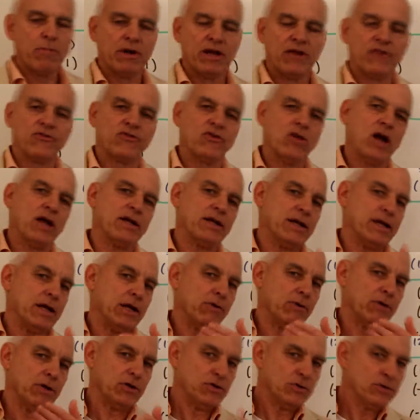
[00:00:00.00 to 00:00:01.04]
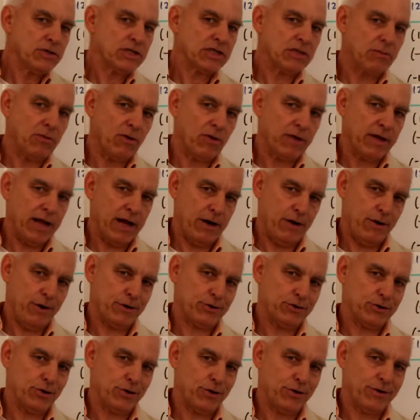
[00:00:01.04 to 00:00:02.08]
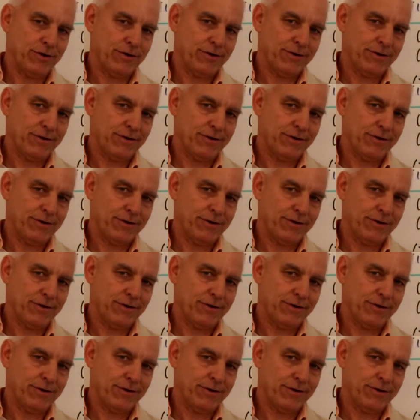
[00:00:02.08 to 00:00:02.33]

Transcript: but it's not an irreducible character.